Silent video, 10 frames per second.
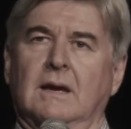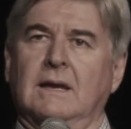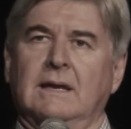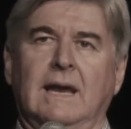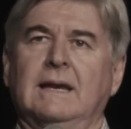
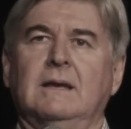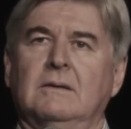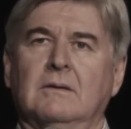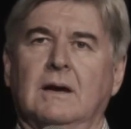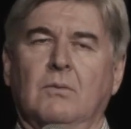in any
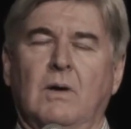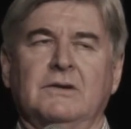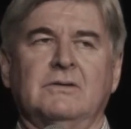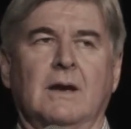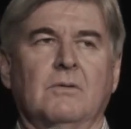way,
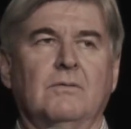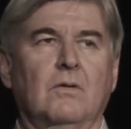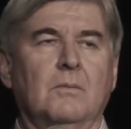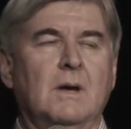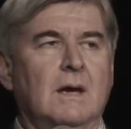shape or
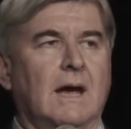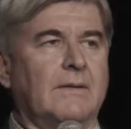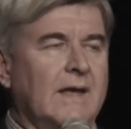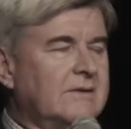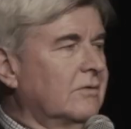form.
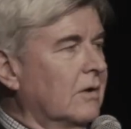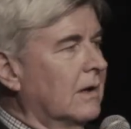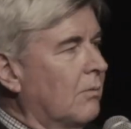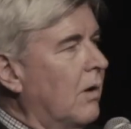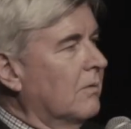And that's
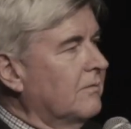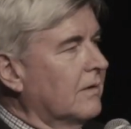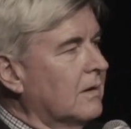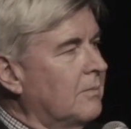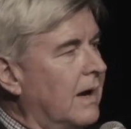certainly what we
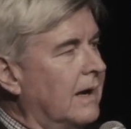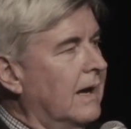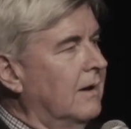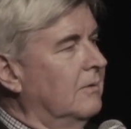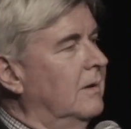feel about
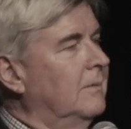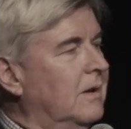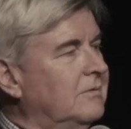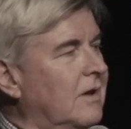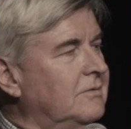our
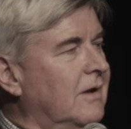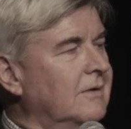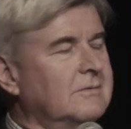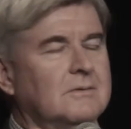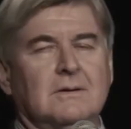
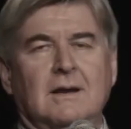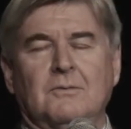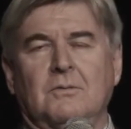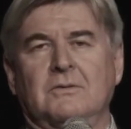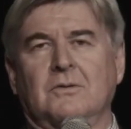association
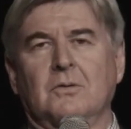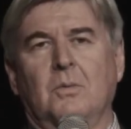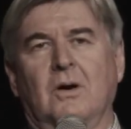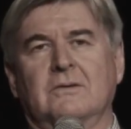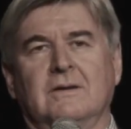with
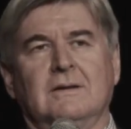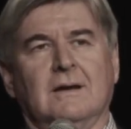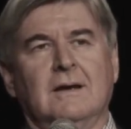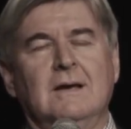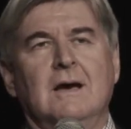Schoolbox, and
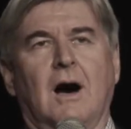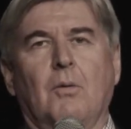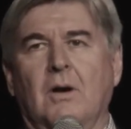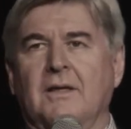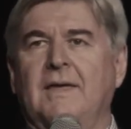I
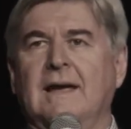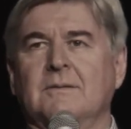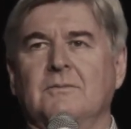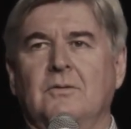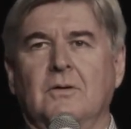want to thank
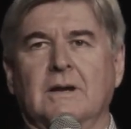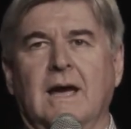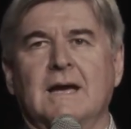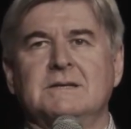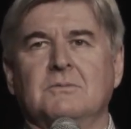them for
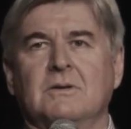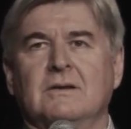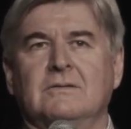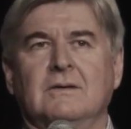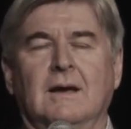engaging with
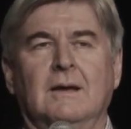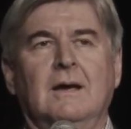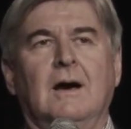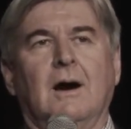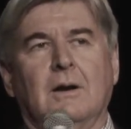us. I
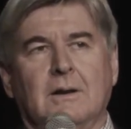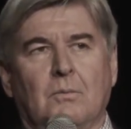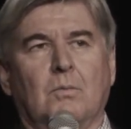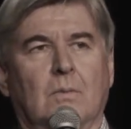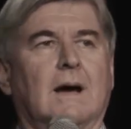want to
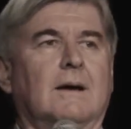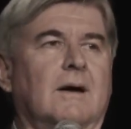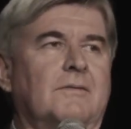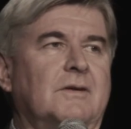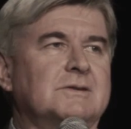
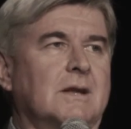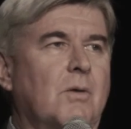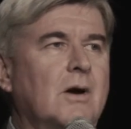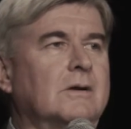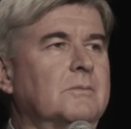officially
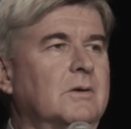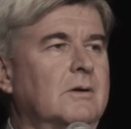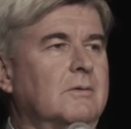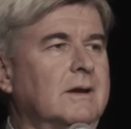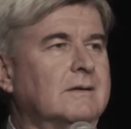welcome
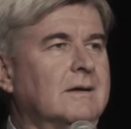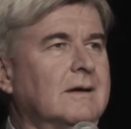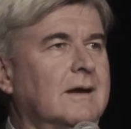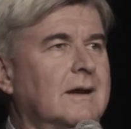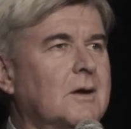you and
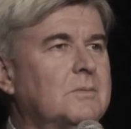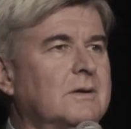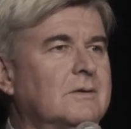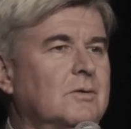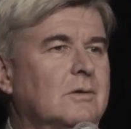
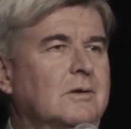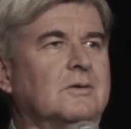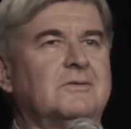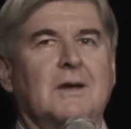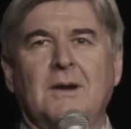open your
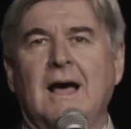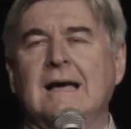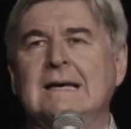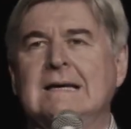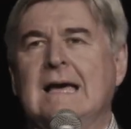little seminar,
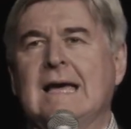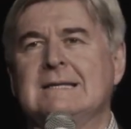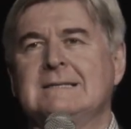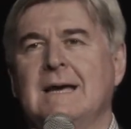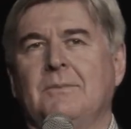
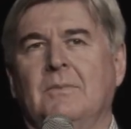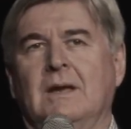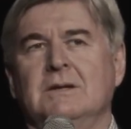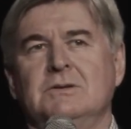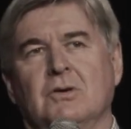and
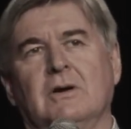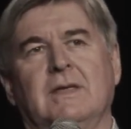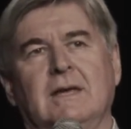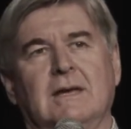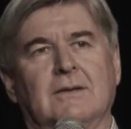enjoy
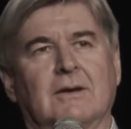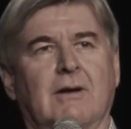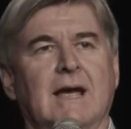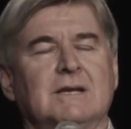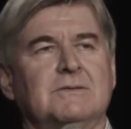the
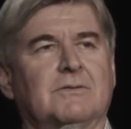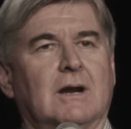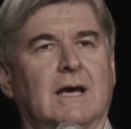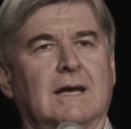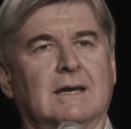grounds. You've
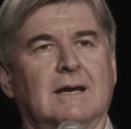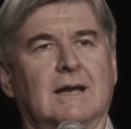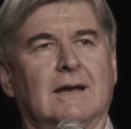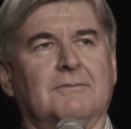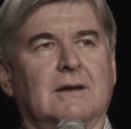got
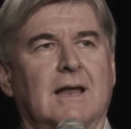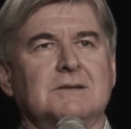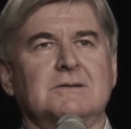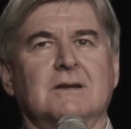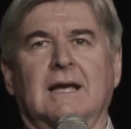a lovely
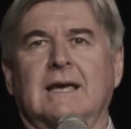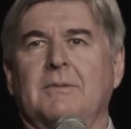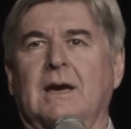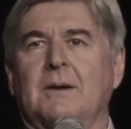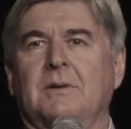lunch today
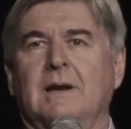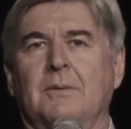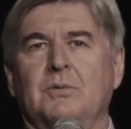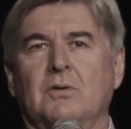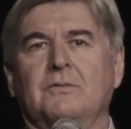coming up in our
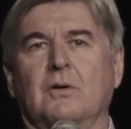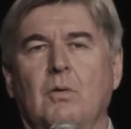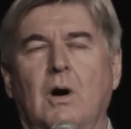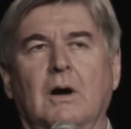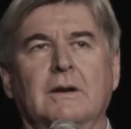beautiful
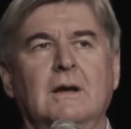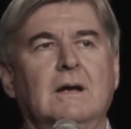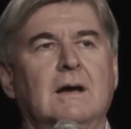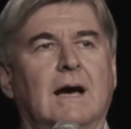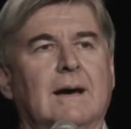quad,
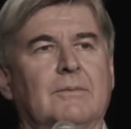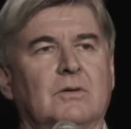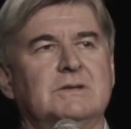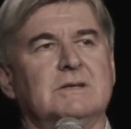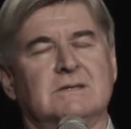
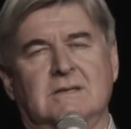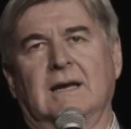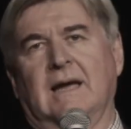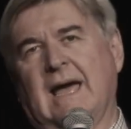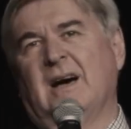which is
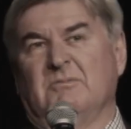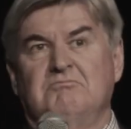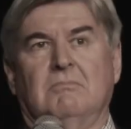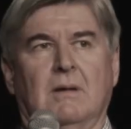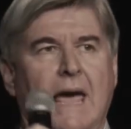our
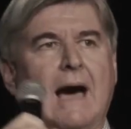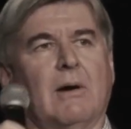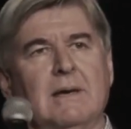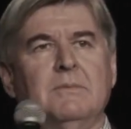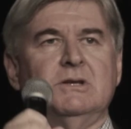
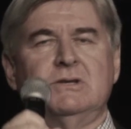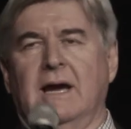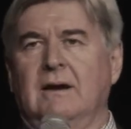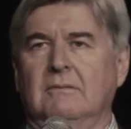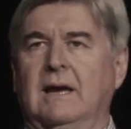image,
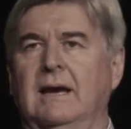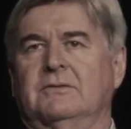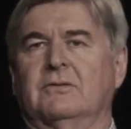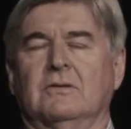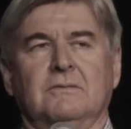our
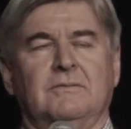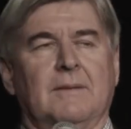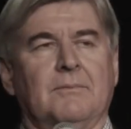sort of